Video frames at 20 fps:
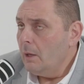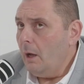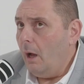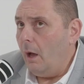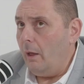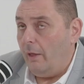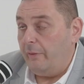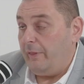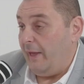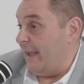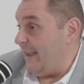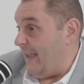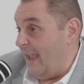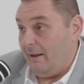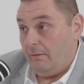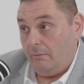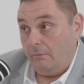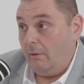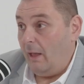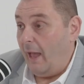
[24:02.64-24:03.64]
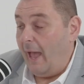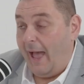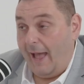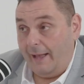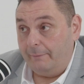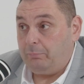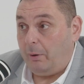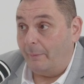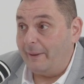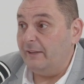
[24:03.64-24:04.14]
Again,
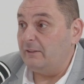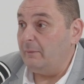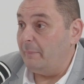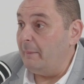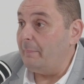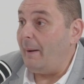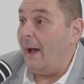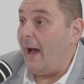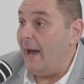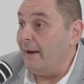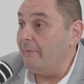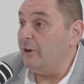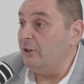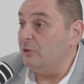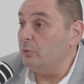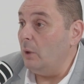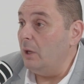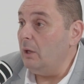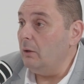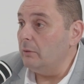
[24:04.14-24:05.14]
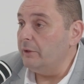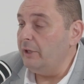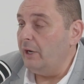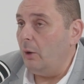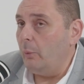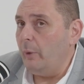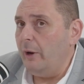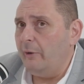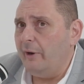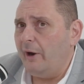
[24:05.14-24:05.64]
probably has a big part of it as well. You
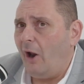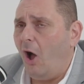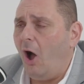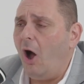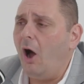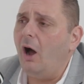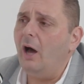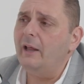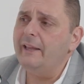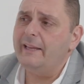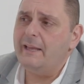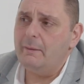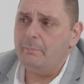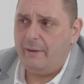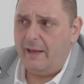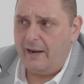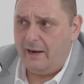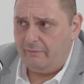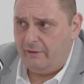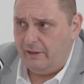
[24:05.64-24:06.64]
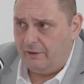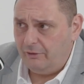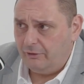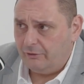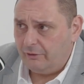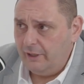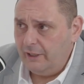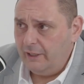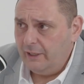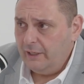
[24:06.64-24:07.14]
know, we're in a highly competitive
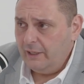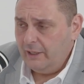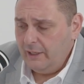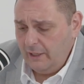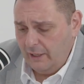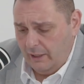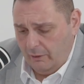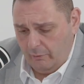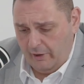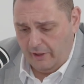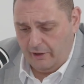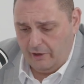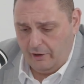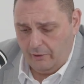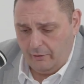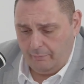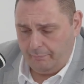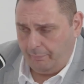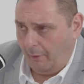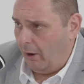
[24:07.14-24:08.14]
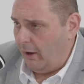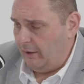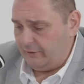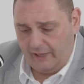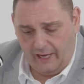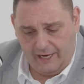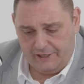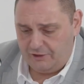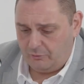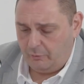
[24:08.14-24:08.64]
industry. Whether you're a buyer's
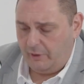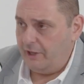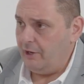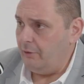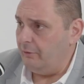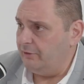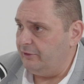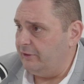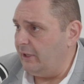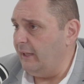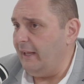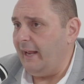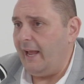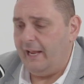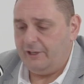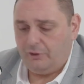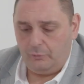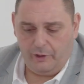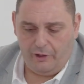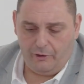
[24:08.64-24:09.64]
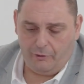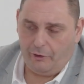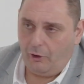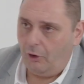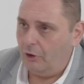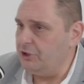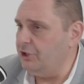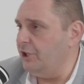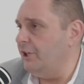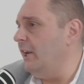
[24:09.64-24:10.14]
agent, whether you're a selling agent, whether you're an
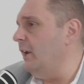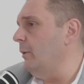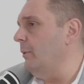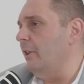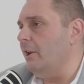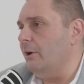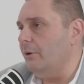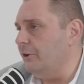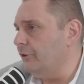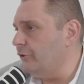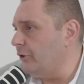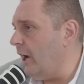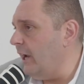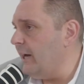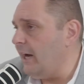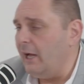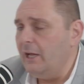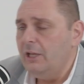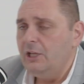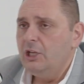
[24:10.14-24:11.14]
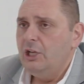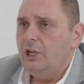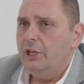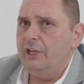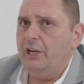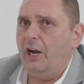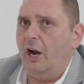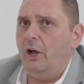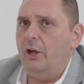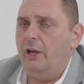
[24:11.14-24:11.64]
auctioneer, whether you're a trainer,
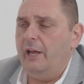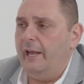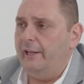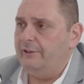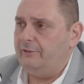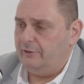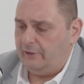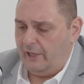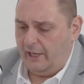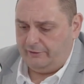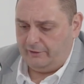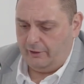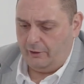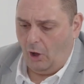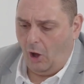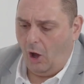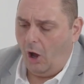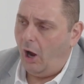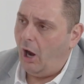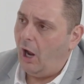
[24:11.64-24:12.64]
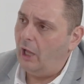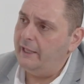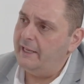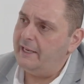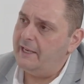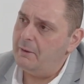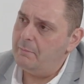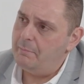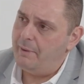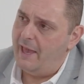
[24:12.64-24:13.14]
you know, it's a highly
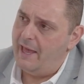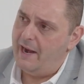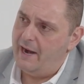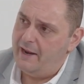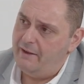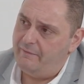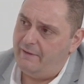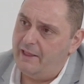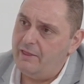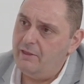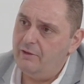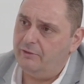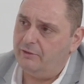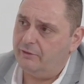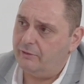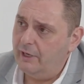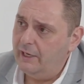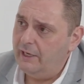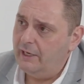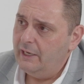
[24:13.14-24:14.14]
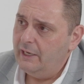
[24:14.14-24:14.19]
competitive industry